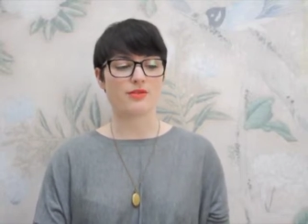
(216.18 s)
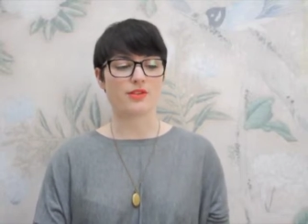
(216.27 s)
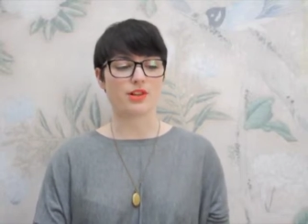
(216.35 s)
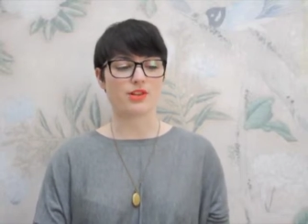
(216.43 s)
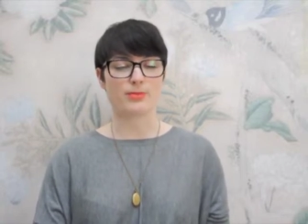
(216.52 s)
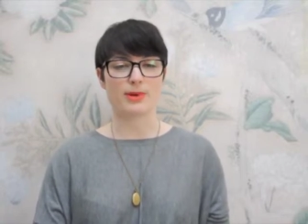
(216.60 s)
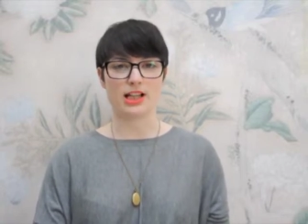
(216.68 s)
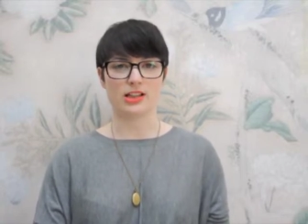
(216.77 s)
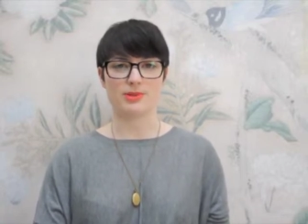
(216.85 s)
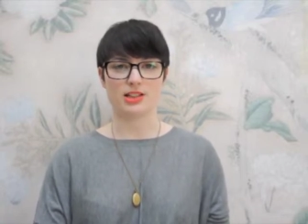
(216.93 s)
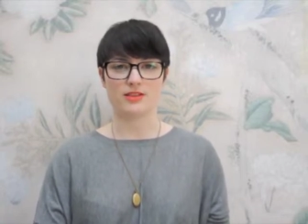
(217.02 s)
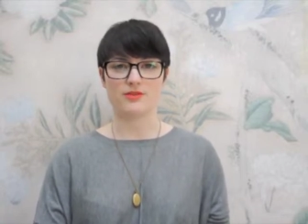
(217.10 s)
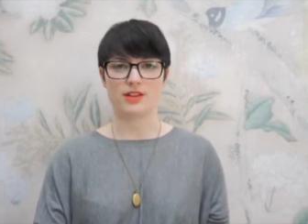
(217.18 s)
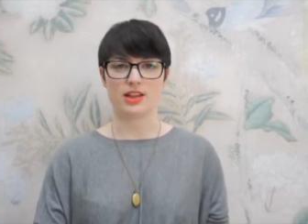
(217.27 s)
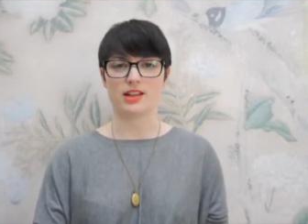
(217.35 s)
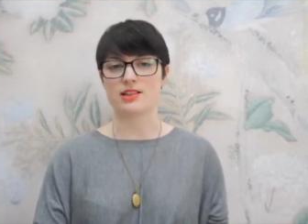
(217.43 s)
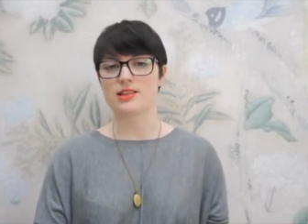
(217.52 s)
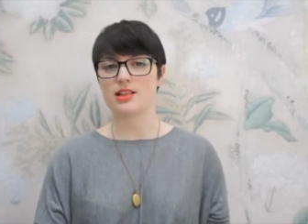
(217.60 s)
Photoshop Elements for
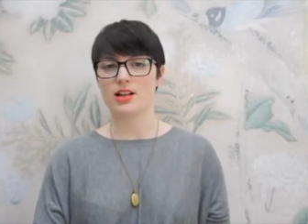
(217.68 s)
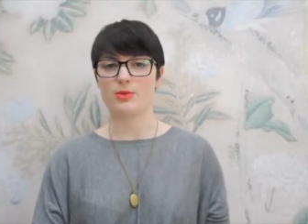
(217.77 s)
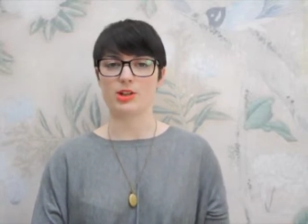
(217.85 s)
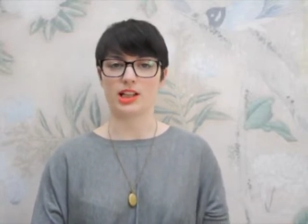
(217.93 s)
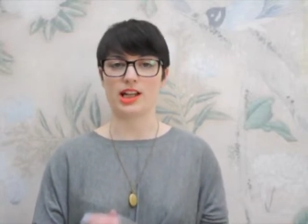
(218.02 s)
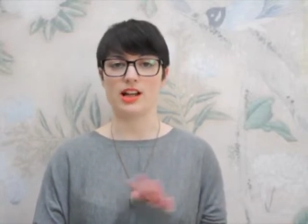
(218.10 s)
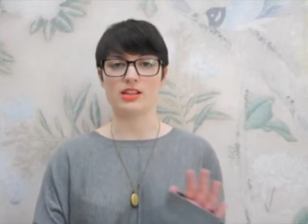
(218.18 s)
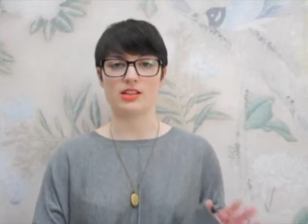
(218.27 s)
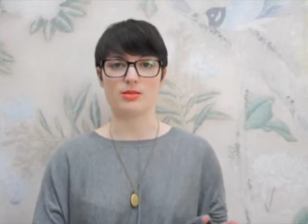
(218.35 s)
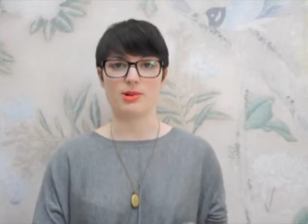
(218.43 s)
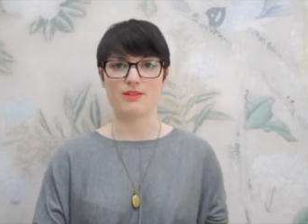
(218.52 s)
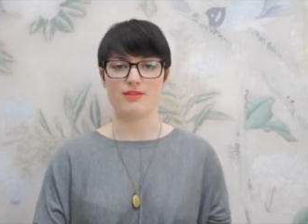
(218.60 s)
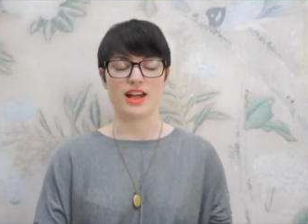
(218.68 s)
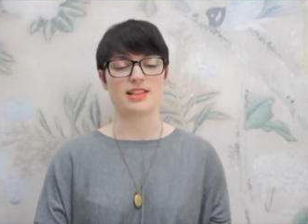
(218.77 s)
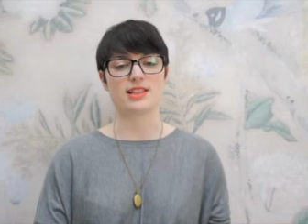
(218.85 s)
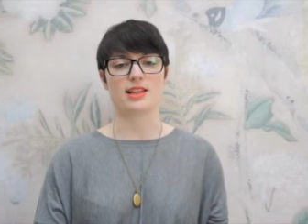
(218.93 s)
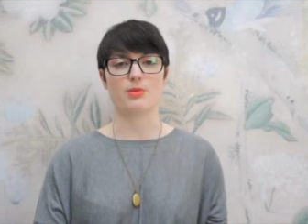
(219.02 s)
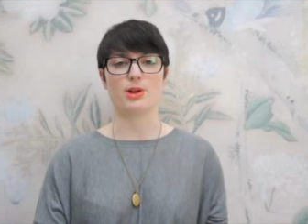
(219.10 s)
things that I want to get a little bit
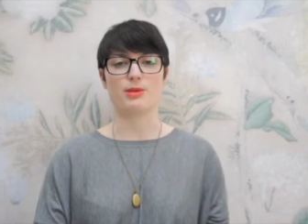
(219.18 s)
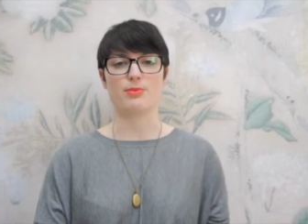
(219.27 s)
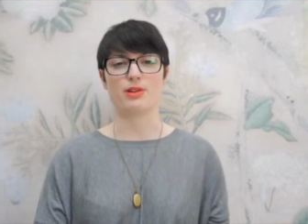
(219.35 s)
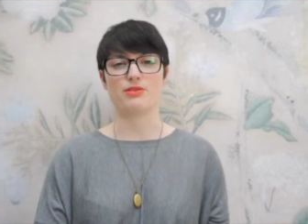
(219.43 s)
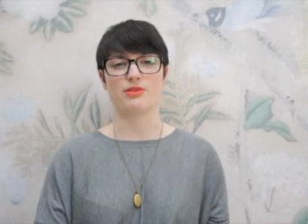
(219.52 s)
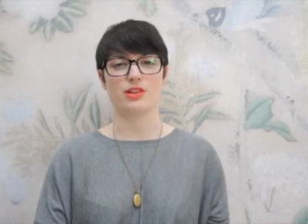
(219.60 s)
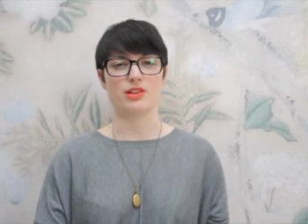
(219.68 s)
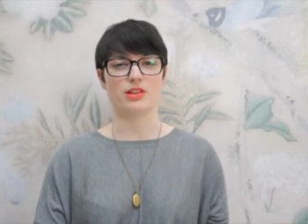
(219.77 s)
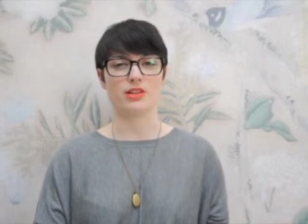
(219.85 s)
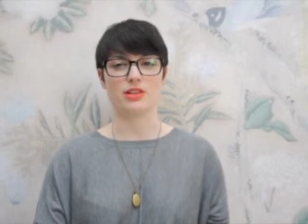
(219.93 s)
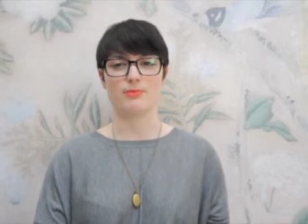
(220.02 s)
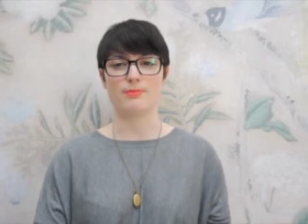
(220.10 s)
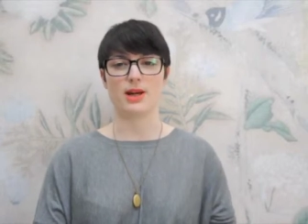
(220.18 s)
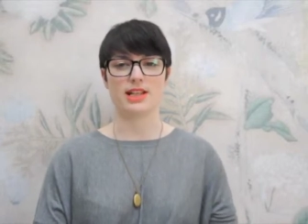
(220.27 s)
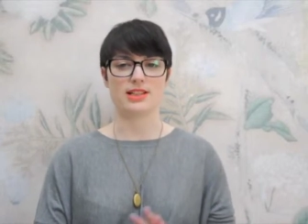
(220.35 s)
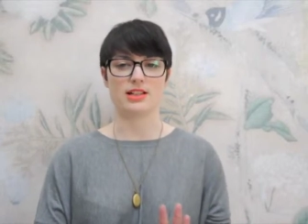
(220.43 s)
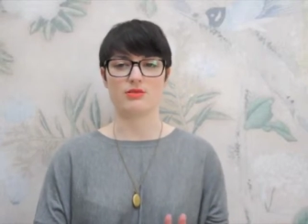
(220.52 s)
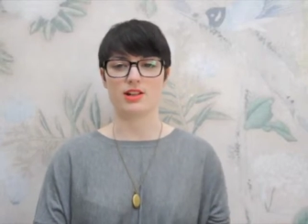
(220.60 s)
fancier with, but for the
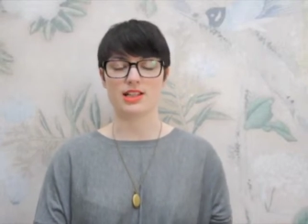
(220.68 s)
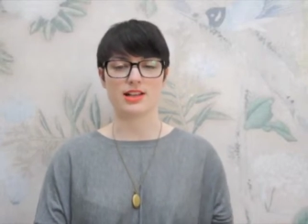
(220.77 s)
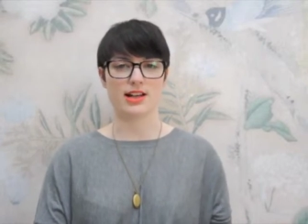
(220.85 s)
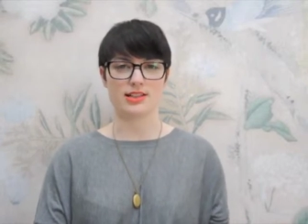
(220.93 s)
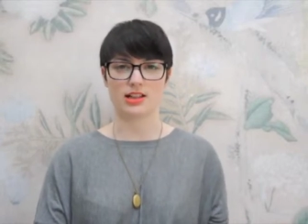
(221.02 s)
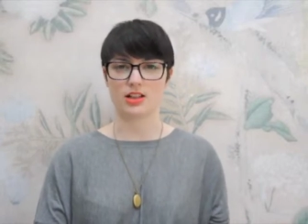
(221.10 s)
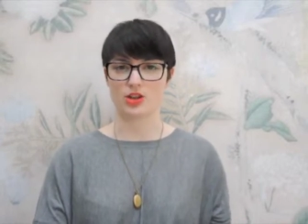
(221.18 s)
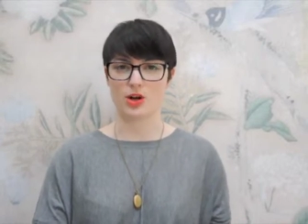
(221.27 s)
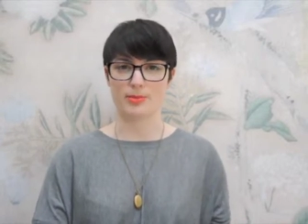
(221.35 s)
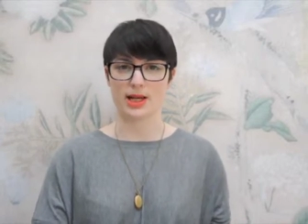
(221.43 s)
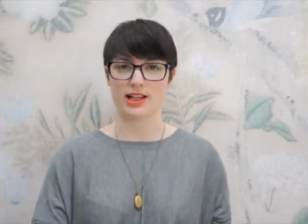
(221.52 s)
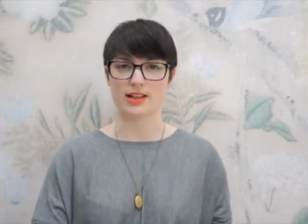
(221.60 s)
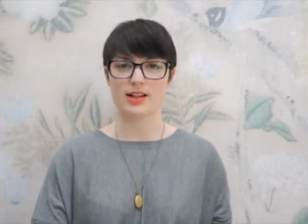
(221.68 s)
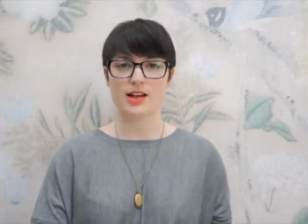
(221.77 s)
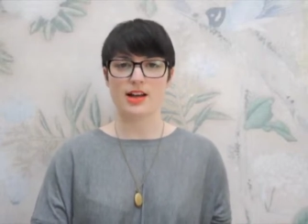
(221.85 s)
basic resizing and cropping,